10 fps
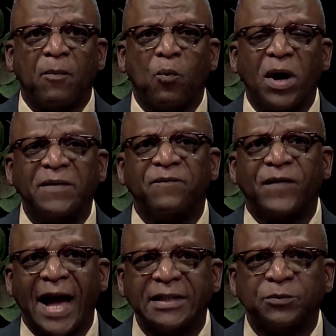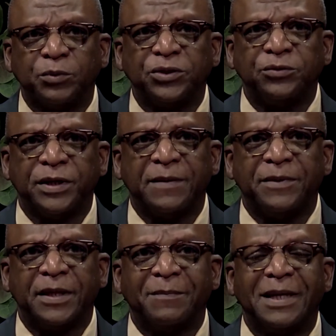What advice would you
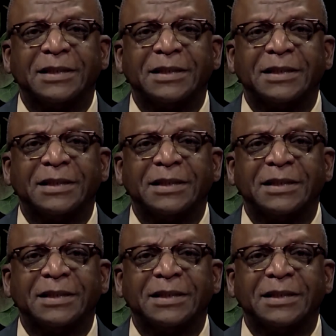give them,